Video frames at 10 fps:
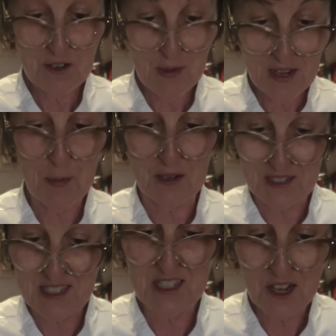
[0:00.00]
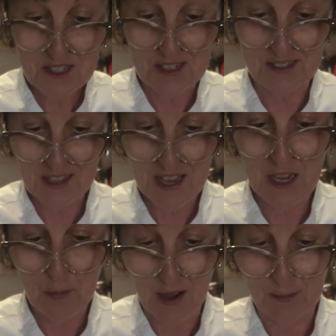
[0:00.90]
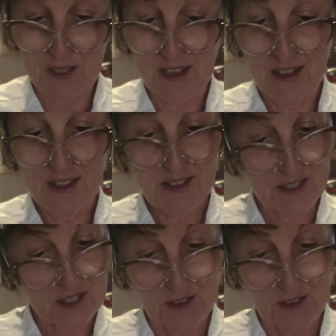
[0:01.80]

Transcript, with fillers: going to make about a dozen cake pops. That's a